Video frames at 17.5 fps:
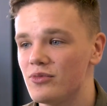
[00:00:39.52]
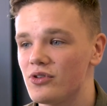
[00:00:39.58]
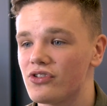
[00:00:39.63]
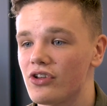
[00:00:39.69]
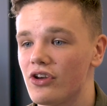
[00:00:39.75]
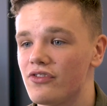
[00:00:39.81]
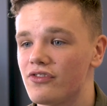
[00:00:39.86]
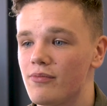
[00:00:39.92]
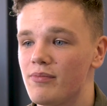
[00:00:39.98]

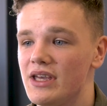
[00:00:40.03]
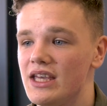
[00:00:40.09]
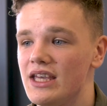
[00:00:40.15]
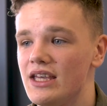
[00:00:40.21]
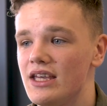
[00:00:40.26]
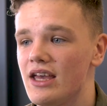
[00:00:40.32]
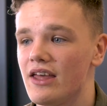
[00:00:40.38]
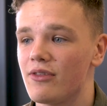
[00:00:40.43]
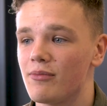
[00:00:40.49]
So for
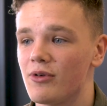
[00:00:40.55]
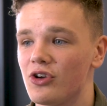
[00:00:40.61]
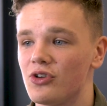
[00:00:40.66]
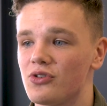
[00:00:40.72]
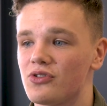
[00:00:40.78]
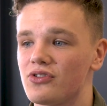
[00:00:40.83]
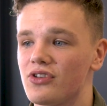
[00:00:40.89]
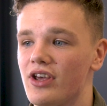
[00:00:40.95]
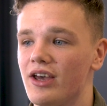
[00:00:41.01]
me, the
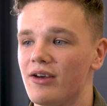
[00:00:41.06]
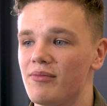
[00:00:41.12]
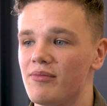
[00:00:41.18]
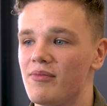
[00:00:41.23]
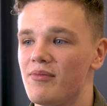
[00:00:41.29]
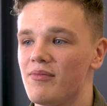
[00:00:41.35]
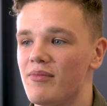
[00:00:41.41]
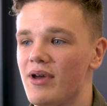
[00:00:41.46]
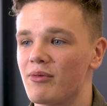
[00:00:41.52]
most
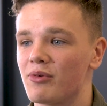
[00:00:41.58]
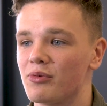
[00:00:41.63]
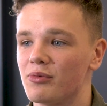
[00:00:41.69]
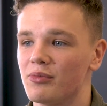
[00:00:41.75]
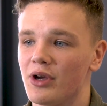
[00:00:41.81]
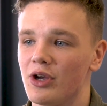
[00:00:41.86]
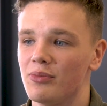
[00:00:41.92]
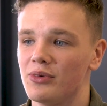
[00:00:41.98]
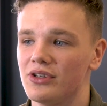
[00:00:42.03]

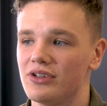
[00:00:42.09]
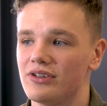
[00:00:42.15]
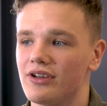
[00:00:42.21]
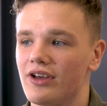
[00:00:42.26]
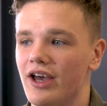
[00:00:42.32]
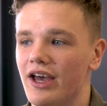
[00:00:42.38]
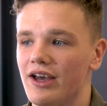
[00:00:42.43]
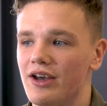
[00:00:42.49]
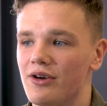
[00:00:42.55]
memorable moment
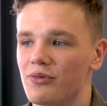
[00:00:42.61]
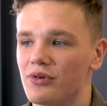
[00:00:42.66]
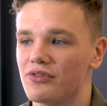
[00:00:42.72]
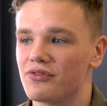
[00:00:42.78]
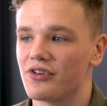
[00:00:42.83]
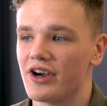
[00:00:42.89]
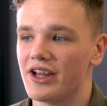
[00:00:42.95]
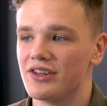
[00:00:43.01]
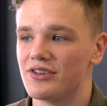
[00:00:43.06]

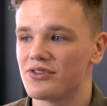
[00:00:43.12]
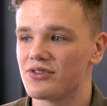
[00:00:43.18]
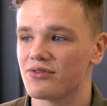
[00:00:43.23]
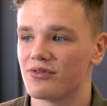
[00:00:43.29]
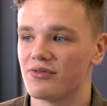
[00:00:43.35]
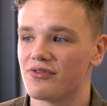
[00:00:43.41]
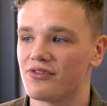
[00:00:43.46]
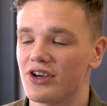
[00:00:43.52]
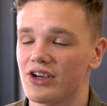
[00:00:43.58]
with
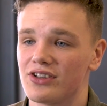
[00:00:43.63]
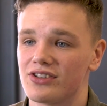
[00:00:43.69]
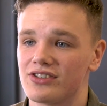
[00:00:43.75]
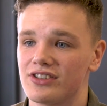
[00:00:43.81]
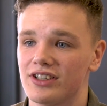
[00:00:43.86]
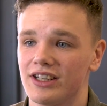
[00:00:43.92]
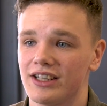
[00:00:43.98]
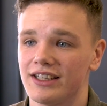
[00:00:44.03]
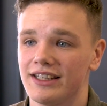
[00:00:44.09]
friends from
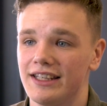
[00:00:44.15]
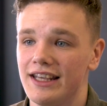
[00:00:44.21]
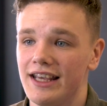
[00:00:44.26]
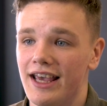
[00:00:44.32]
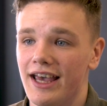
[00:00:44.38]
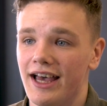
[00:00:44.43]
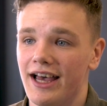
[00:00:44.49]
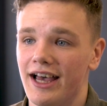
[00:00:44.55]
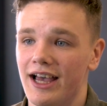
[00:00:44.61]
first year
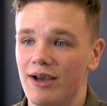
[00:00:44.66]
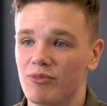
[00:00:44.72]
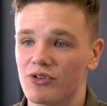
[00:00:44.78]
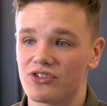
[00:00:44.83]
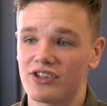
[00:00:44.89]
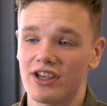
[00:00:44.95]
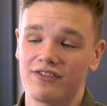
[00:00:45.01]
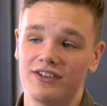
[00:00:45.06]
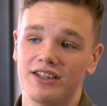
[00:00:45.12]

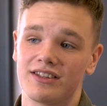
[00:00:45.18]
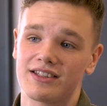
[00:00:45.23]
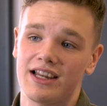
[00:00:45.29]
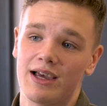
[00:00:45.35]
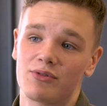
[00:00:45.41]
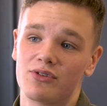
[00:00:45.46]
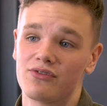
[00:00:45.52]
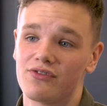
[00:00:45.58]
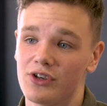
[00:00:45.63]
was definitely
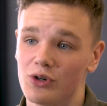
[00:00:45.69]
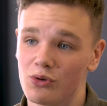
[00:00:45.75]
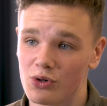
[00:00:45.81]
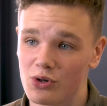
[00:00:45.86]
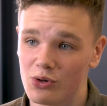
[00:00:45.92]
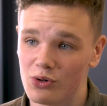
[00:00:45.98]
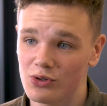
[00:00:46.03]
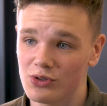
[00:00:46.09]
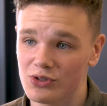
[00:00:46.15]
Slapton
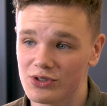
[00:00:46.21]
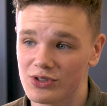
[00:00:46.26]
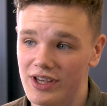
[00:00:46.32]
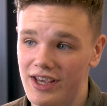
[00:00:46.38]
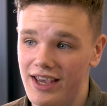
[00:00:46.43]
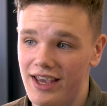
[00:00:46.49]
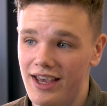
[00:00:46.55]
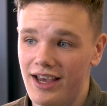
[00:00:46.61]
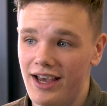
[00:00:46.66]
Field Course.
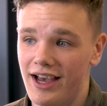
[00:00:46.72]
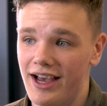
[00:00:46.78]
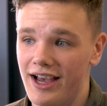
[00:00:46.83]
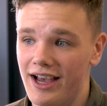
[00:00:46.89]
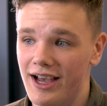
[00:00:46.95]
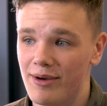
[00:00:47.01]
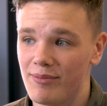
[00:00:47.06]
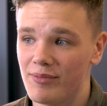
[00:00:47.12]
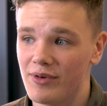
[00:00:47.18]

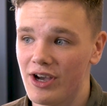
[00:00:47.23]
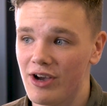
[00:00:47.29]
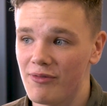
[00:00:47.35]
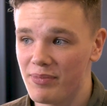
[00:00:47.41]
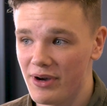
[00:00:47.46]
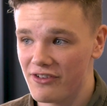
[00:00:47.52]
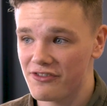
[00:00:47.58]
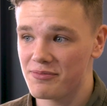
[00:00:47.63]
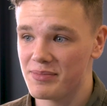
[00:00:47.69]

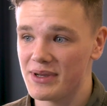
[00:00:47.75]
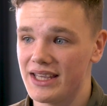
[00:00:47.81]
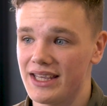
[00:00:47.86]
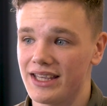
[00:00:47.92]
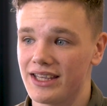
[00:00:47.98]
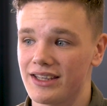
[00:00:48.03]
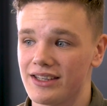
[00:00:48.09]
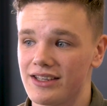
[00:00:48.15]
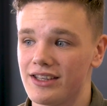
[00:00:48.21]
Above
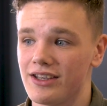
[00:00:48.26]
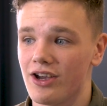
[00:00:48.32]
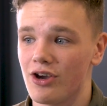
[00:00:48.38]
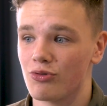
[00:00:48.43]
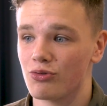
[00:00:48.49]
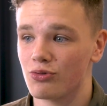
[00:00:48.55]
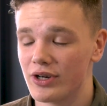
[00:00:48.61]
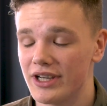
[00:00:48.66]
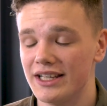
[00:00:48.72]
being
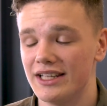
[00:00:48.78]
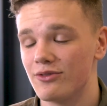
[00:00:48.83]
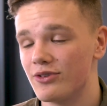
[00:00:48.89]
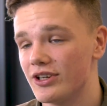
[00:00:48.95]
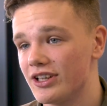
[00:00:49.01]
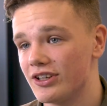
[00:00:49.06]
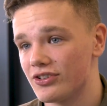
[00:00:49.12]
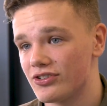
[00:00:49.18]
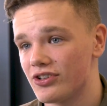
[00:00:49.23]
a really,
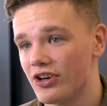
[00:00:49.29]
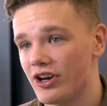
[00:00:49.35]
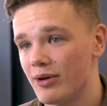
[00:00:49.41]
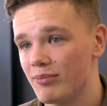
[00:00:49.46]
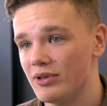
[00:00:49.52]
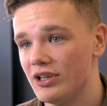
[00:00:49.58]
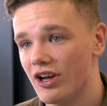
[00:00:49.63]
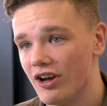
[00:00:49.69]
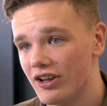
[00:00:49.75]
really good
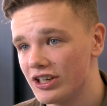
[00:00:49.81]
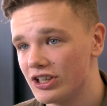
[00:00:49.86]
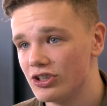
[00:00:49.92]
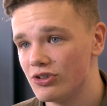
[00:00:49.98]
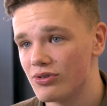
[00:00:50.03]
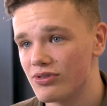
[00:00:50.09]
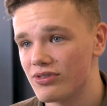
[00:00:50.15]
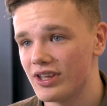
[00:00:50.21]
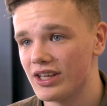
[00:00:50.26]
time learning
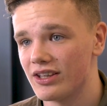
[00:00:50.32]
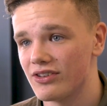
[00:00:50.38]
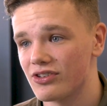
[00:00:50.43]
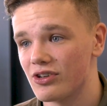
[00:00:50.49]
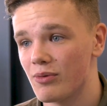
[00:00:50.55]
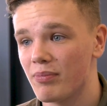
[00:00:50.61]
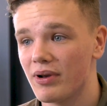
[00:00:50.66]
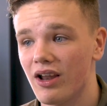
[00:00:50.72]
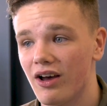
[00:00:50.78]
new
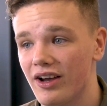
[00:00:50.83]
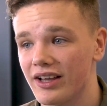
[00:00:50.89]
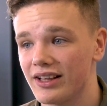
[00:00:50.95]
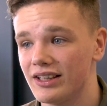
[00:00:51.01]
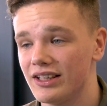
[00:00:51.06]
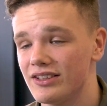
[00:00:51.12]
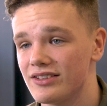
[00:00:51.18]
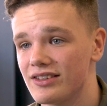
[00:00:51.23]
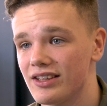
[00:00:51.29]
things and
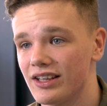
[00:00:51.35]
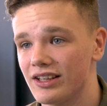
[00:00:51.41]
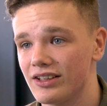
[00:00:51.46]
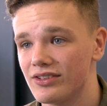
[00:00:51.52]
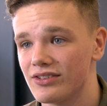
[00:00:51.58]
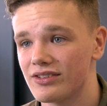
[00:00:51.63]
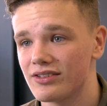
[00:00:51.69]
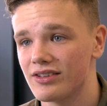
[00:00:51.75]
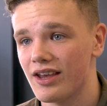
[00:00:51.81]
applying these
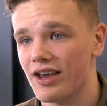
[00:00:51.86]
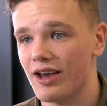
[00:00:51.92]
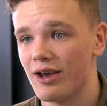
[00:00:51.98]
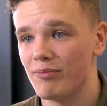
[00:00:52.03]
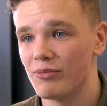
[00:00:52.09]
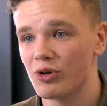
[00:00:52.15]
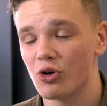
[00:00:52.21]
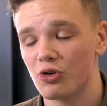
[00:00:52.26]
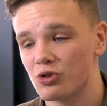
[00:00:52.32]
things,
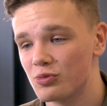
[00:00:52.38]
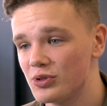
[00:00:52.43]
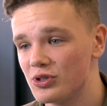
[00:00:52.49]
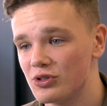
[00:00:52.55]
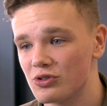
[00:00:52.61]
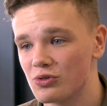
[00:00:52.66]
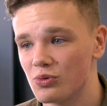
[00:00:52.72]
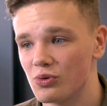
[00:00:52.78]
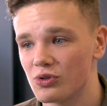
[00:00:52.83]

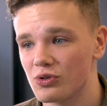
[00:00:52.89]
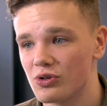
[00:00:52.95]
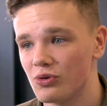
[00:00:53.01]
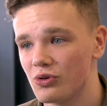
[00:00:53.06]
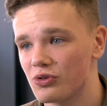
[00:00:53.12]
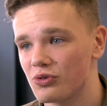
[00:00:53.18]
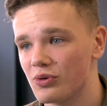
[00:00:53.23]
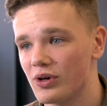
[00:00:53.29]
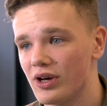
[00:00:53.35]
contributing towards
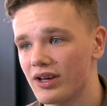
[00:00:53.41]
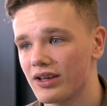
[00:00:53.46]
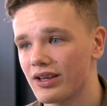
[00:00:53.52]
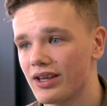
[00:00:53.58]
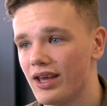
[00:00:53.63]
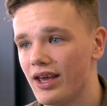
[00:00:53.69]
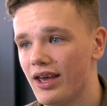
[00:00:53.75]
coursework,